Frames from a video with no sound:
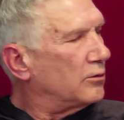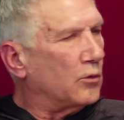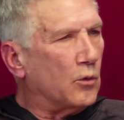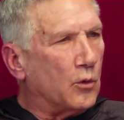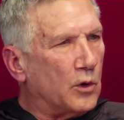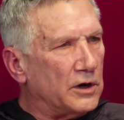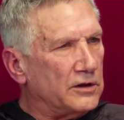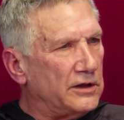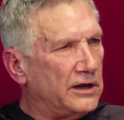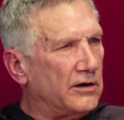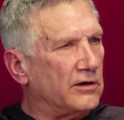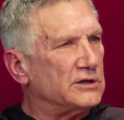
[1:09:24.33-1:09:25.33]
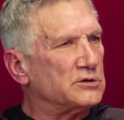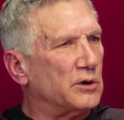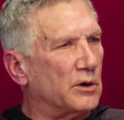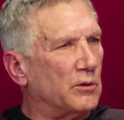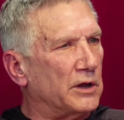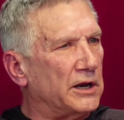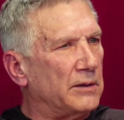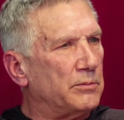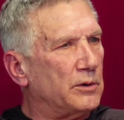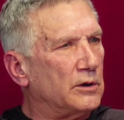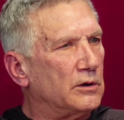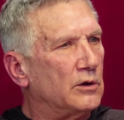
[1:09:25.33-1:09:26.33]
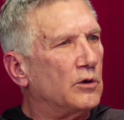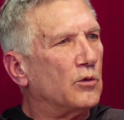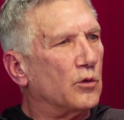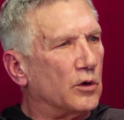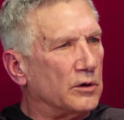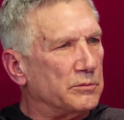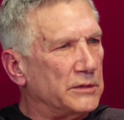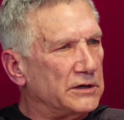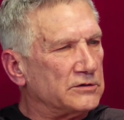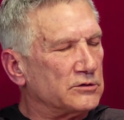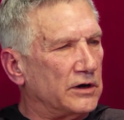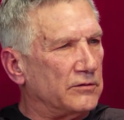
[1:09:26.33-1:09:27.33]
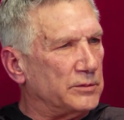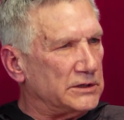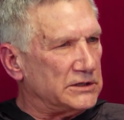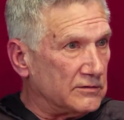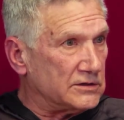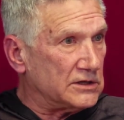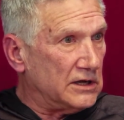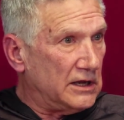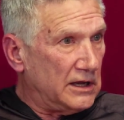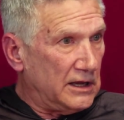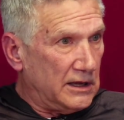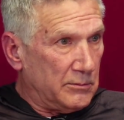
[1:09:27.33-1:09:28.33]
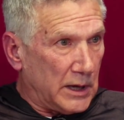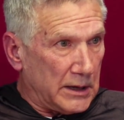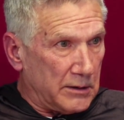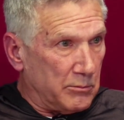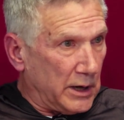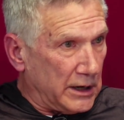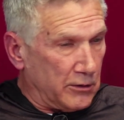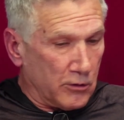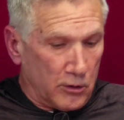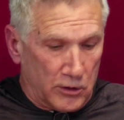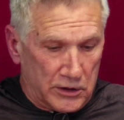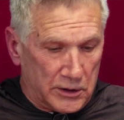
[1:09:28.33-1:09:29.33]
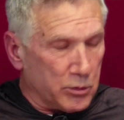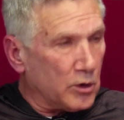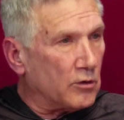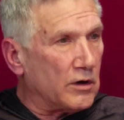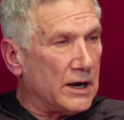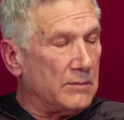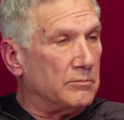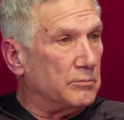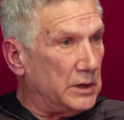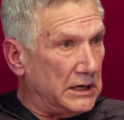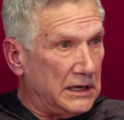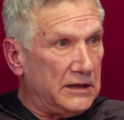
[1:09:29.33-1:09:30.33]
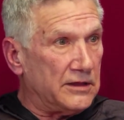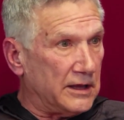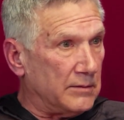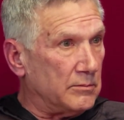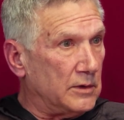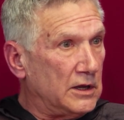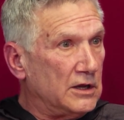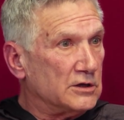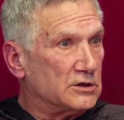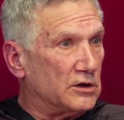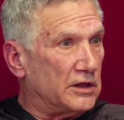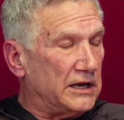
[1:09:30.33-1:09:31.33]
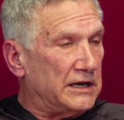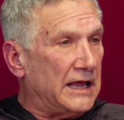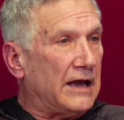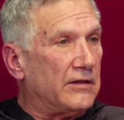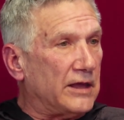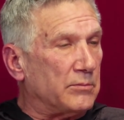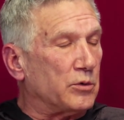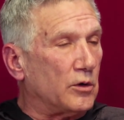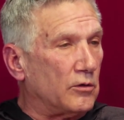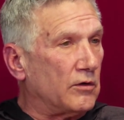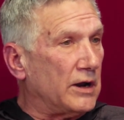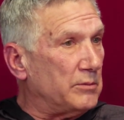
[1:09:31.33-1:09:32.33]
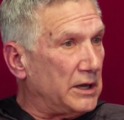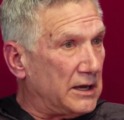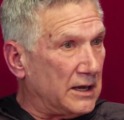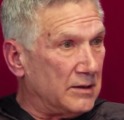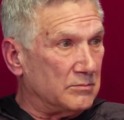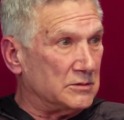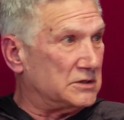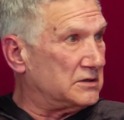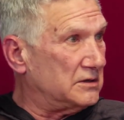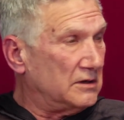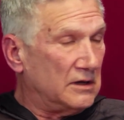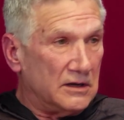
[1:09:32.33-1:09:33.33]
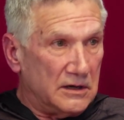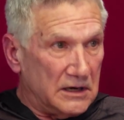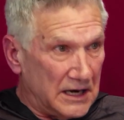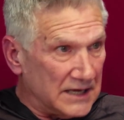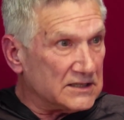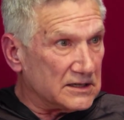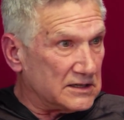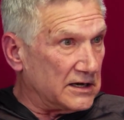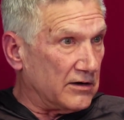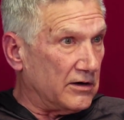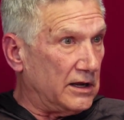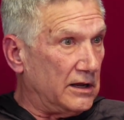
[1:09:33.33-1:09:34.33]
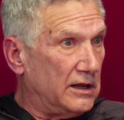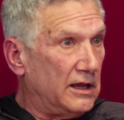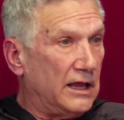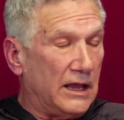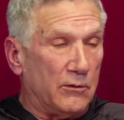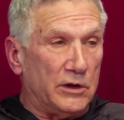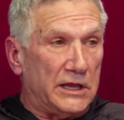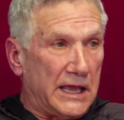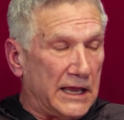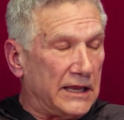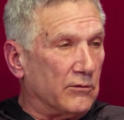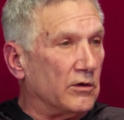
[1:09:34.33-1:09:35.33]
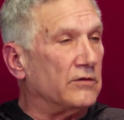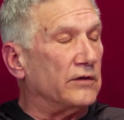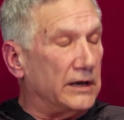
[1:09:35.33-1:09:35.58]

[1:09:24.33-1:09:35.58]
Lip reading: One of the areas where it went up were administrative positions by growing the program beneath them so that now that program becomes necessary and we can't get rid of it.